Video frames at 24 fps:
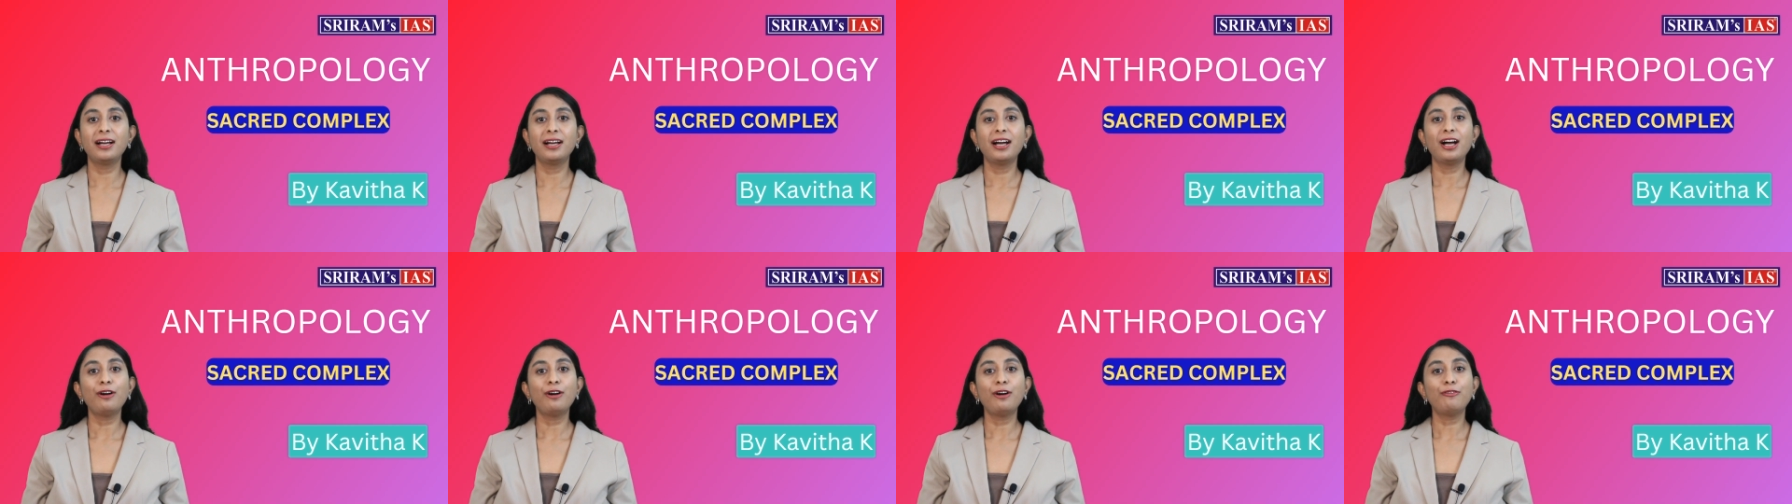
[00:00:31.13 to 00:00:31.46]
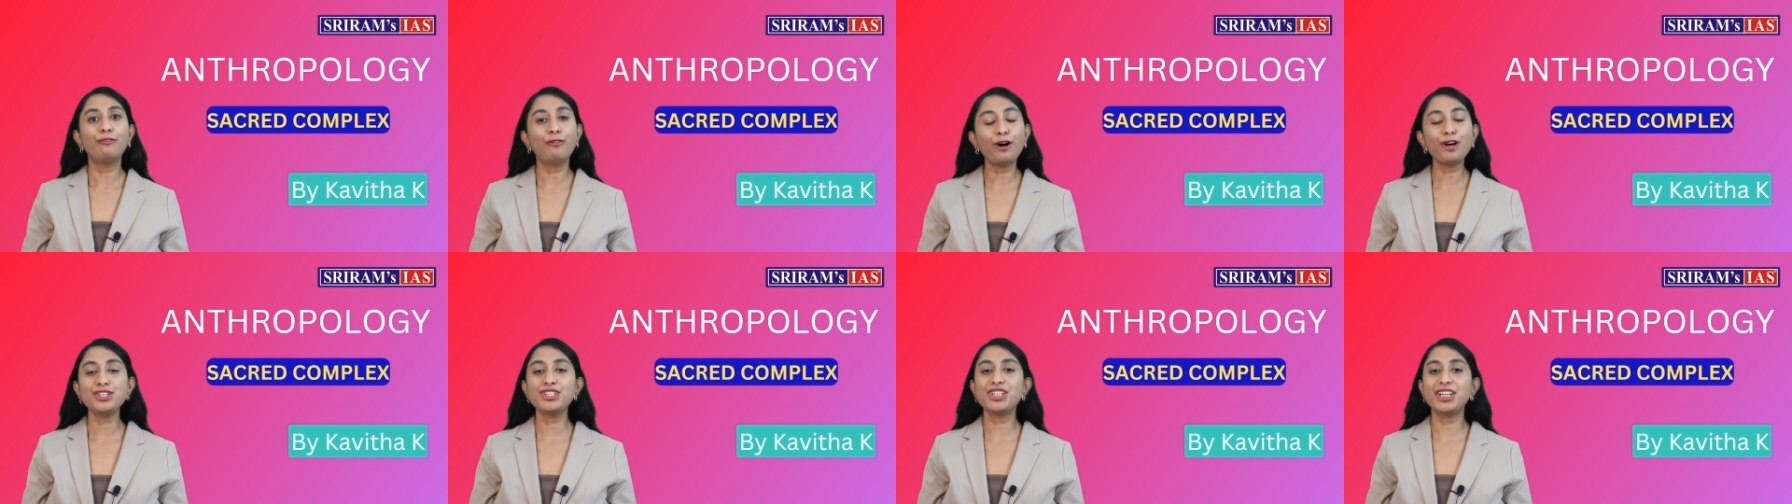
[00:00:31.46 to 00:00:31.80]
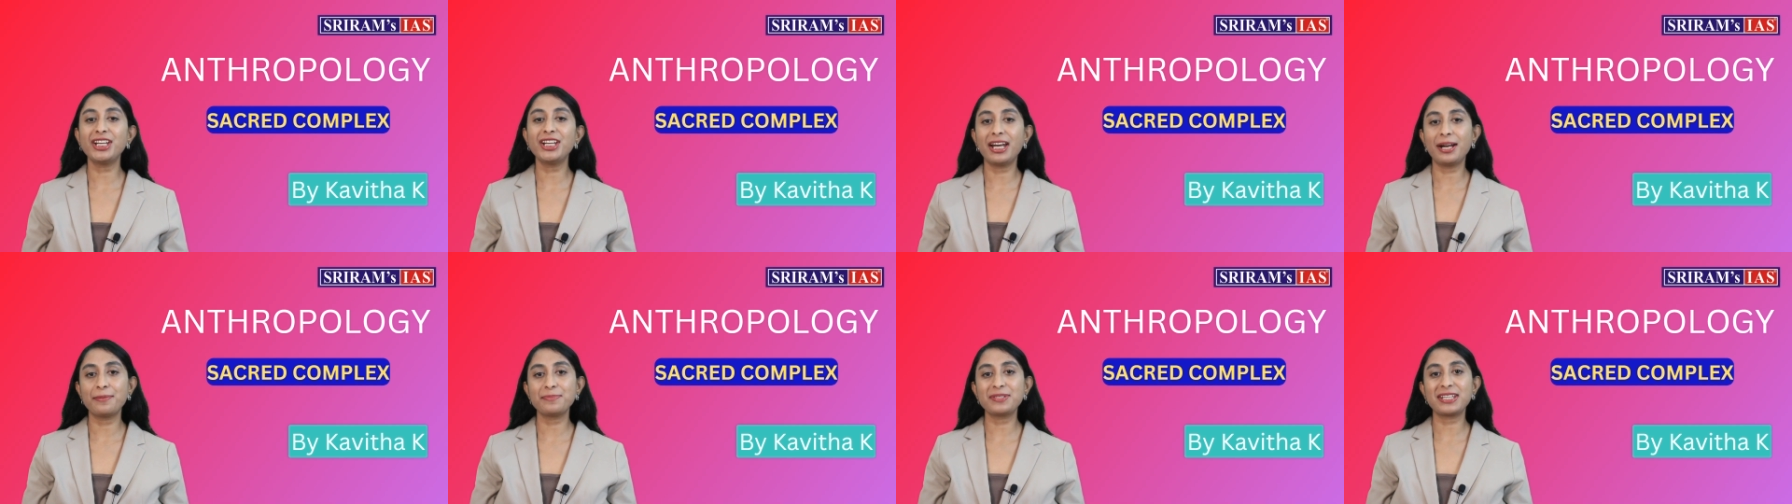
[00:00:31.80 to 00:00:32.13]
for
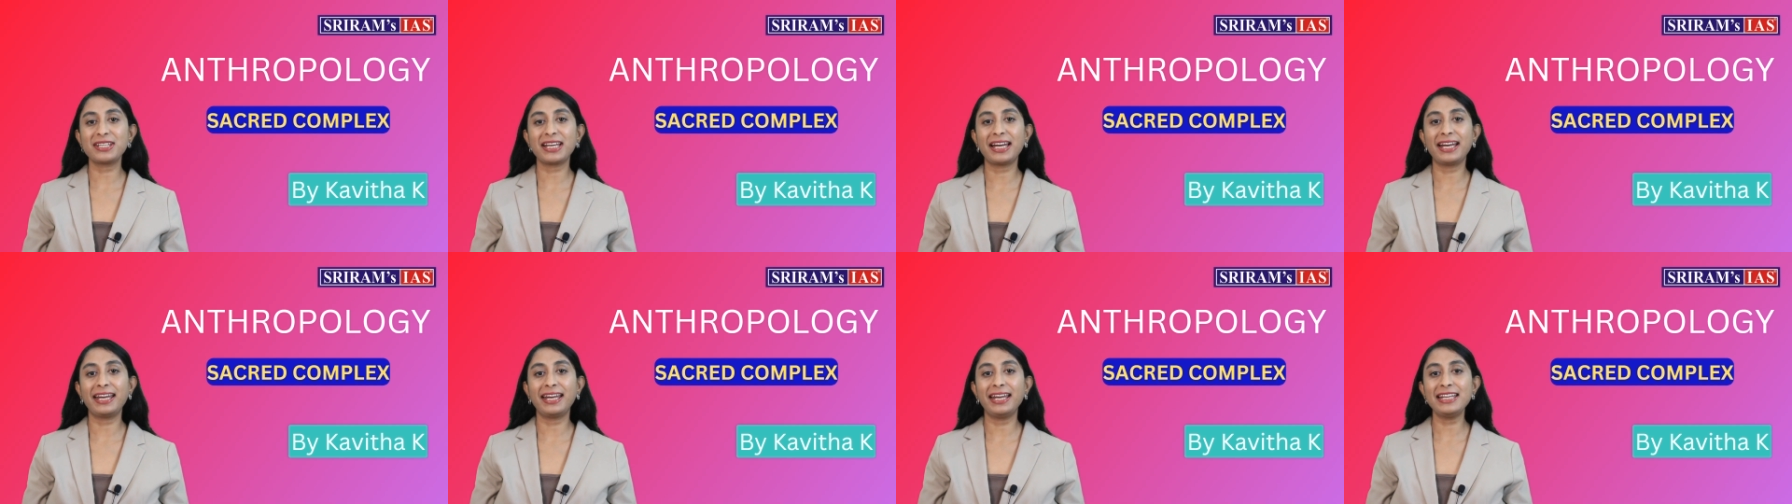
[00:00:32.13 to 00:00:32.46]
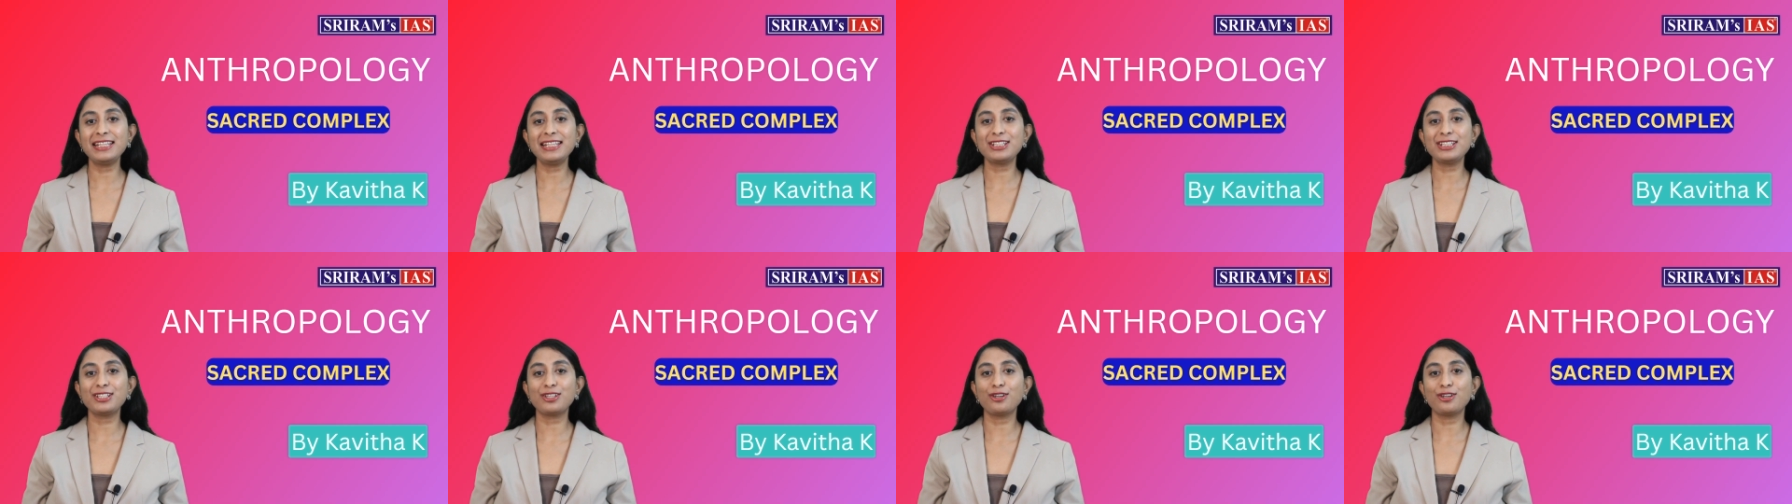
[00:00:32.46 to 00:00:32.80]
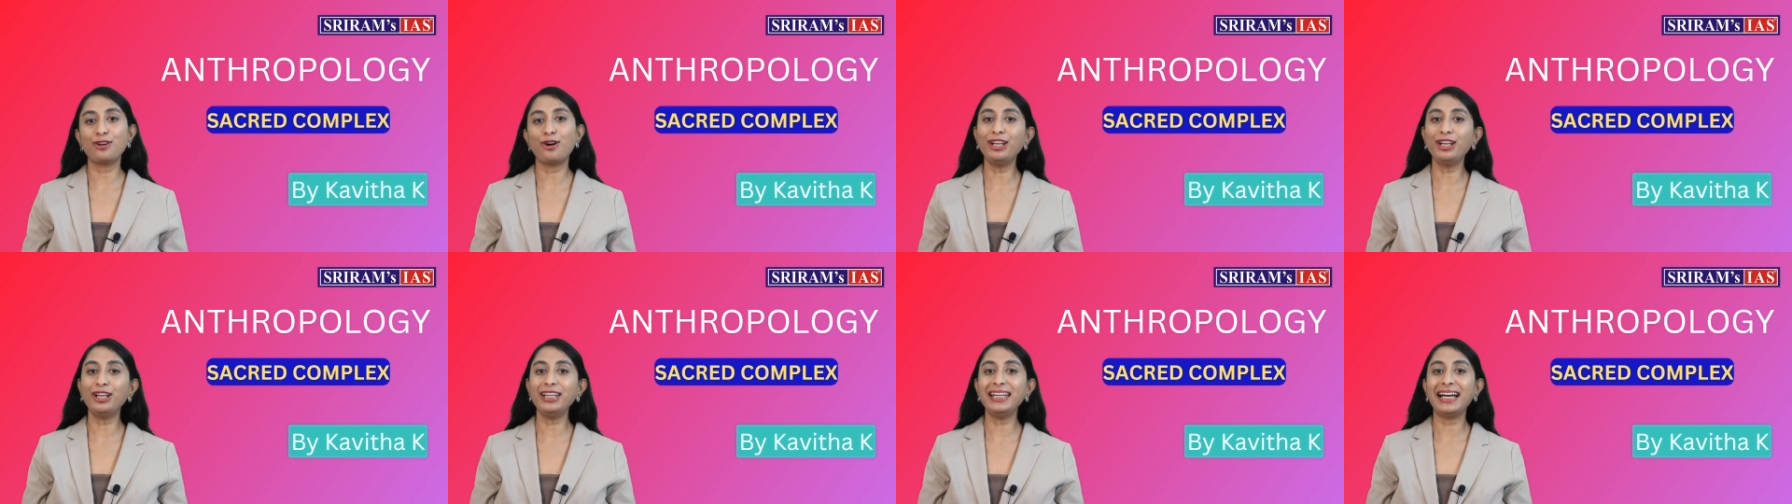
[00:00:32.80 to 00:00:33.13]
Sriram's IAS on
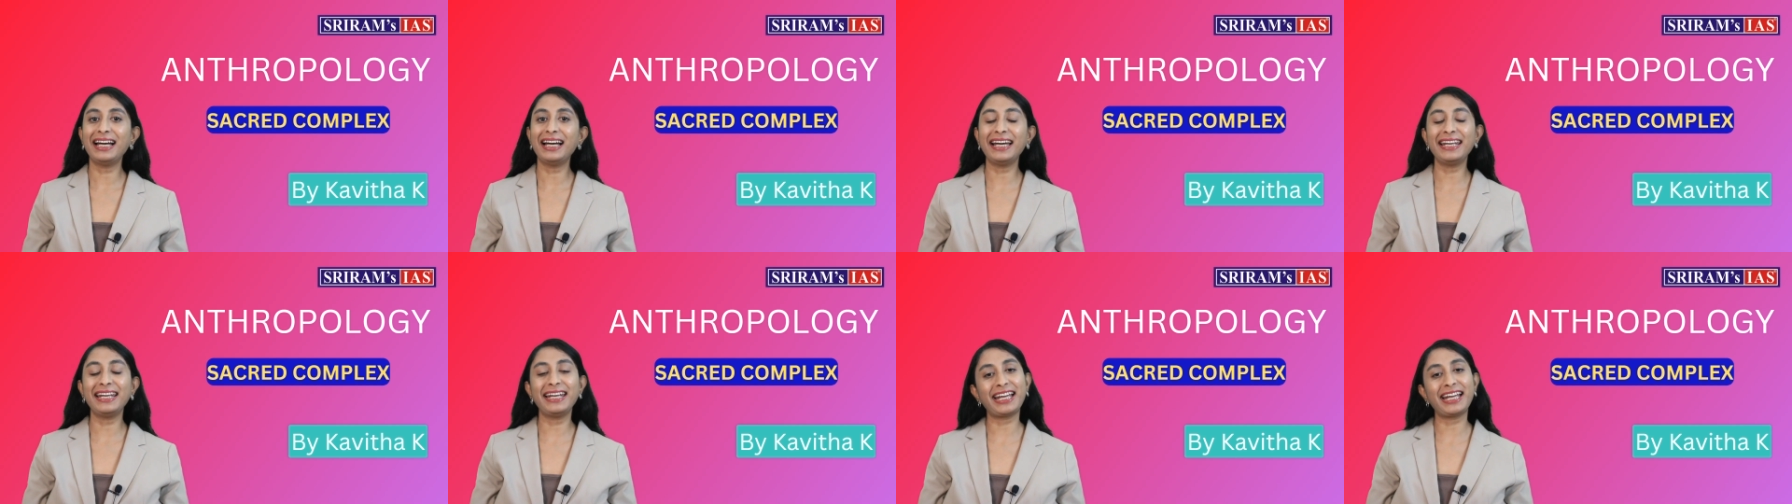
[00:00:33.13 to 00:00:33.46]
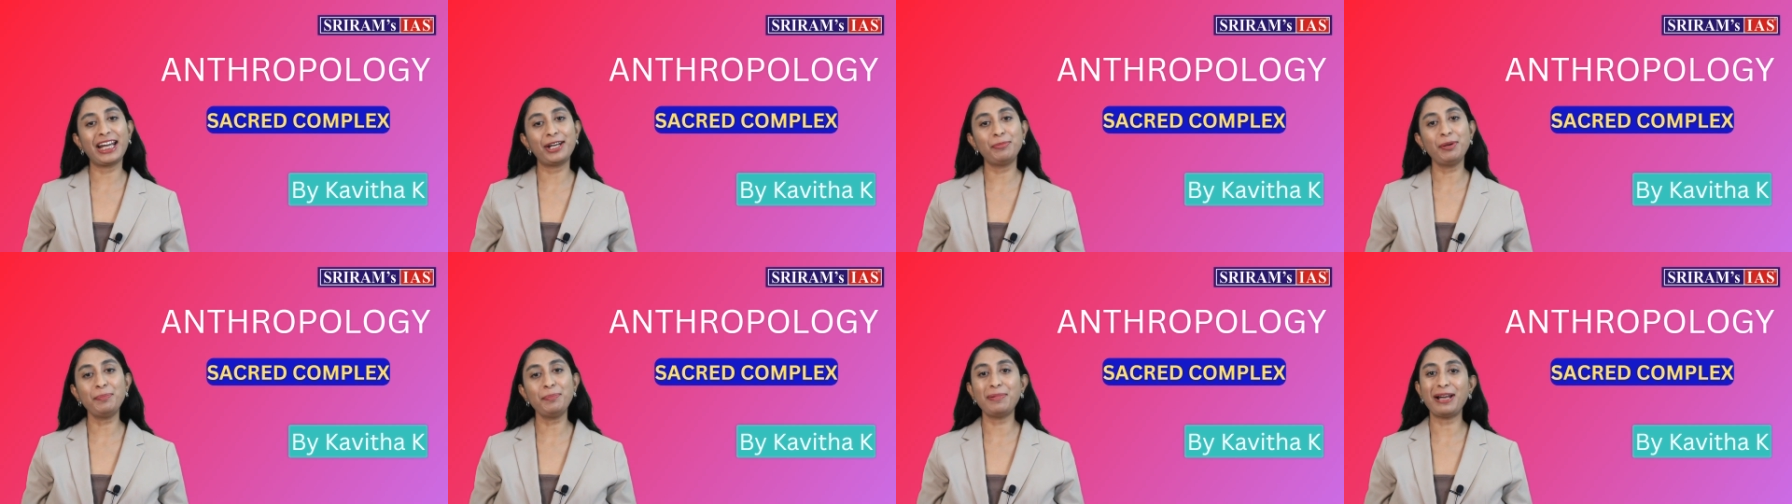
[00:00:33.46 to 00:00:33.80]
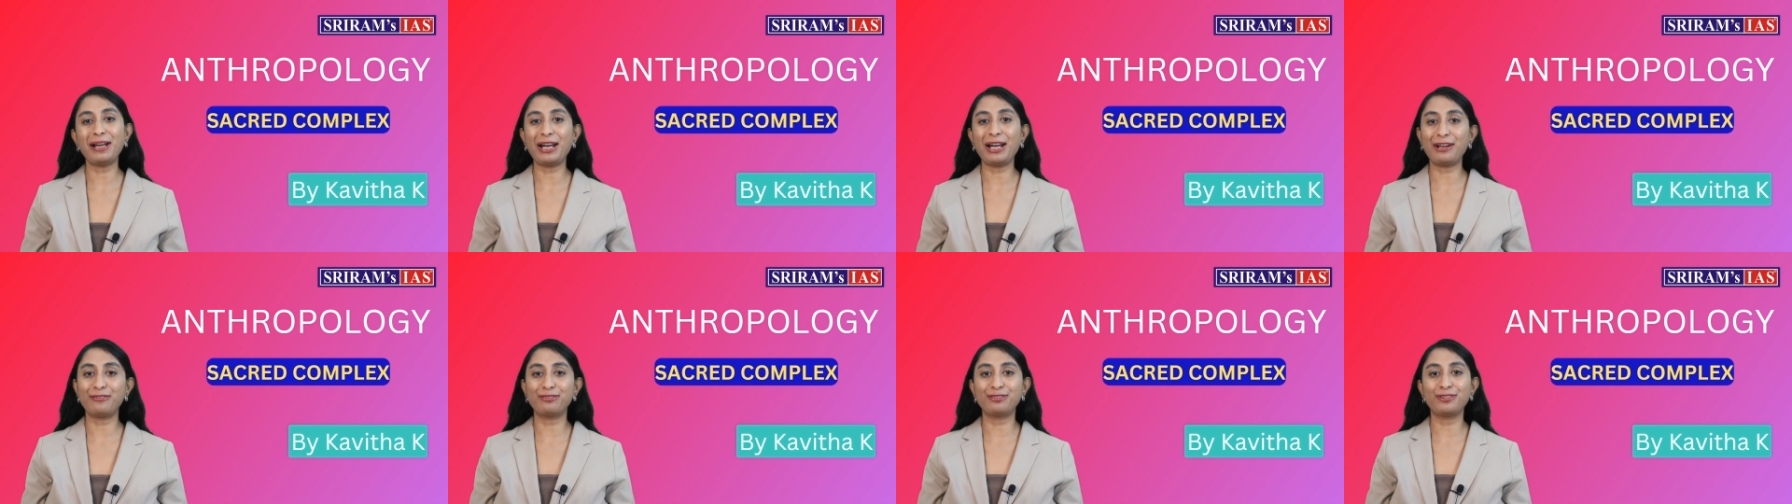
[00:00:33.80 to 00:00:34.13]
an academic
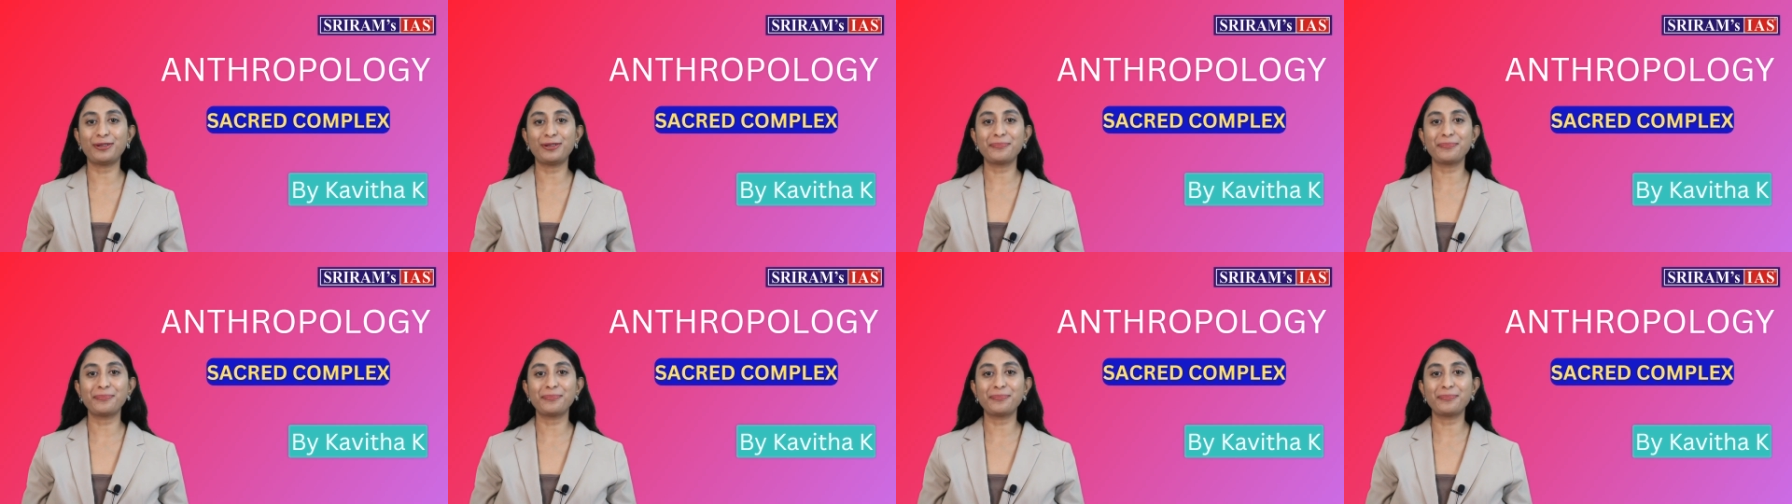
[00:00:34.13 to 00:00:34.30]
platform.